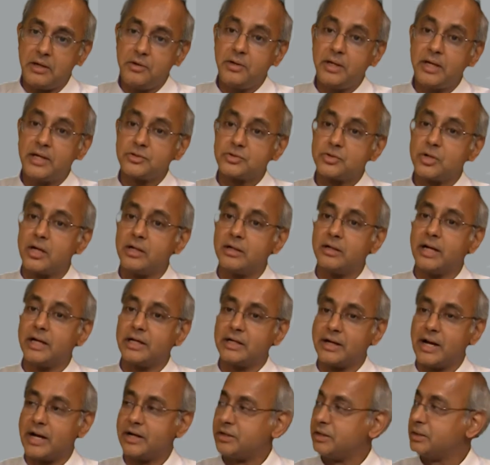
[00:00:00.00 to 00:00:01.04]
India started
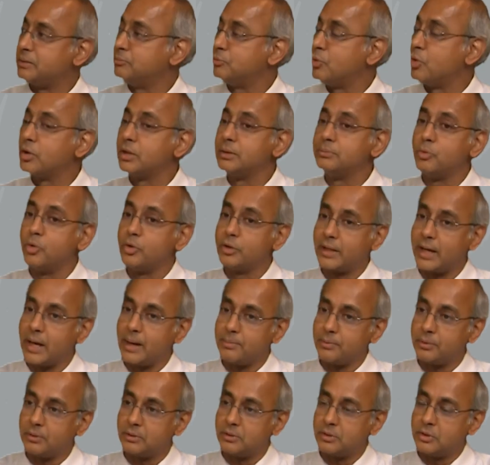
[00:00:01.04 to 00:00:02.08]
attracting more and more
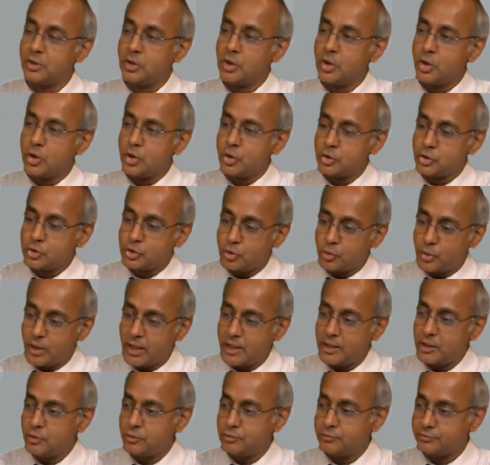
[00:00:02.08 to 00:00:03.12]
capital.
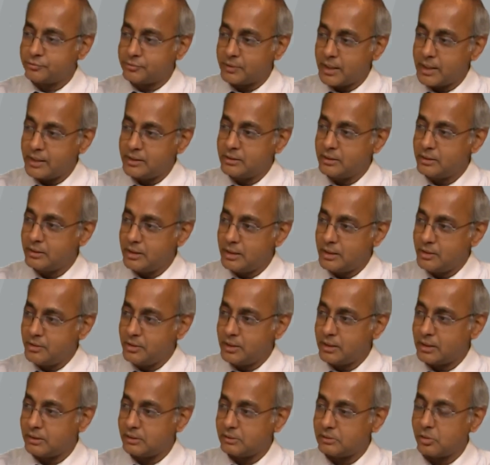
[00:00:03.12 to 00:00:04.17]
Today, you find in
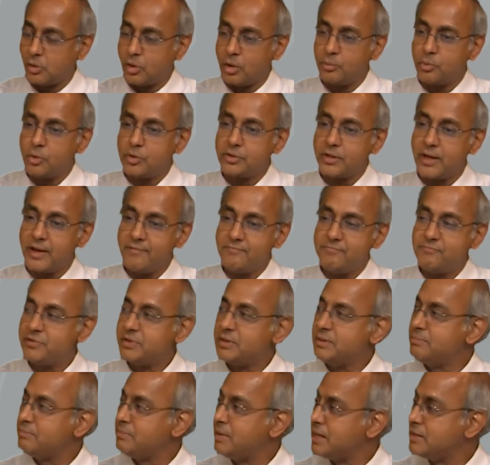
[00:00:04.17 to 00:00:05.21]
India almost
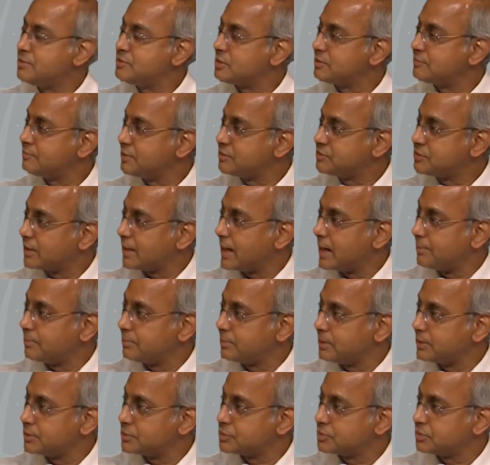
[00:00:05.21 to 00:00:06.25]
every major venture
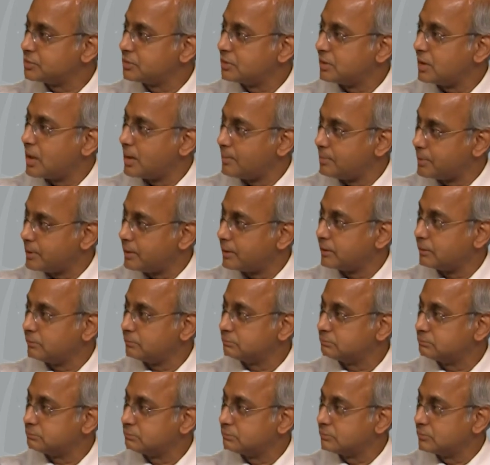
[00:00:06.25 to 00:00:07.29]
capitalist operating.
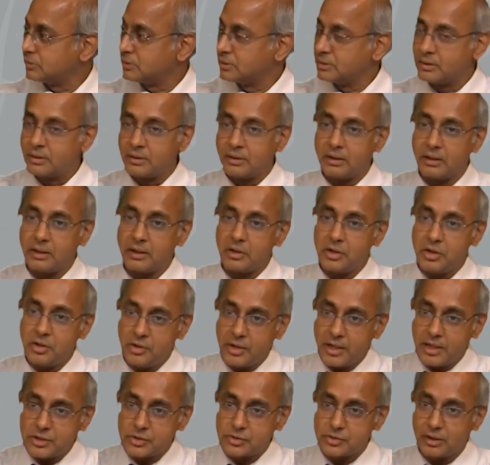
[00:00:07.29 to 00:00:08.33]
In
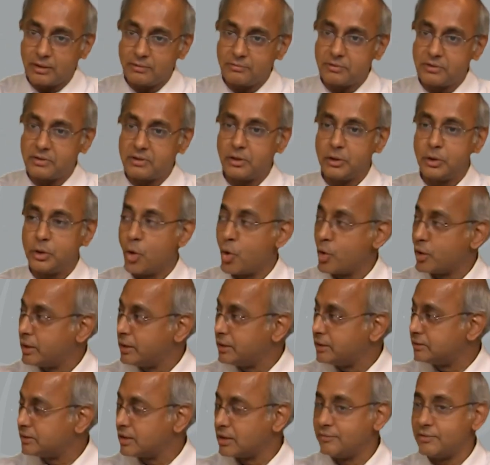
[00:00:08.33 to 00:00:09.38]
India itself,
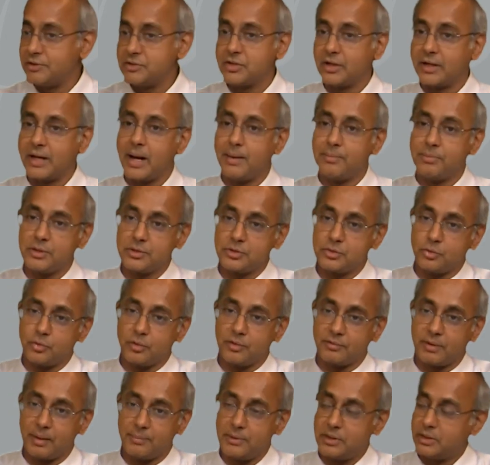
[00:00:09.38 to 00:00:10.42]
locally, there are venture capitalists who
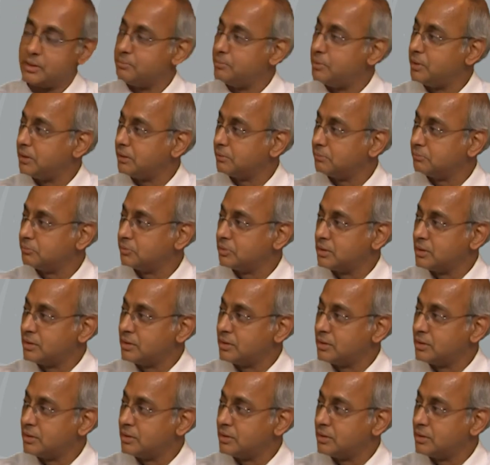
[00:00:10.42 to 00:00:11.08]
have come into being.